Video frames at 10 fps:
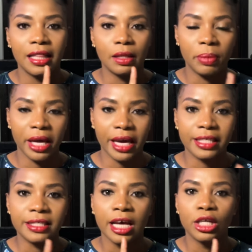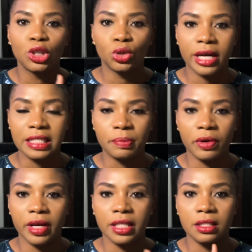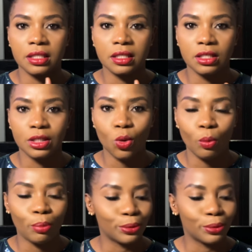the Pierce Transparent Soap.